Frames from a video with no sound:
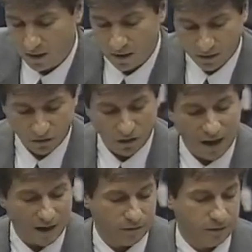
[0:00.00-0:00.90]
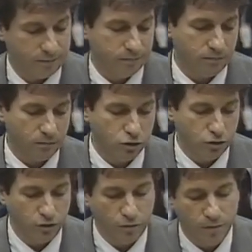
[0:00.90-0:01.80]
There's a lot of it. I'm sure
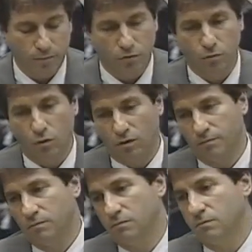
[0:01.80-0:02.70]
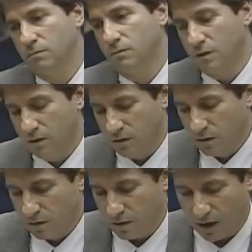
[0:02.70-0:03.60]
you remember more
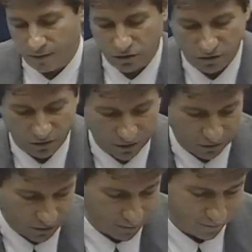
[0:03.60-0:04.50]
than I've just listed.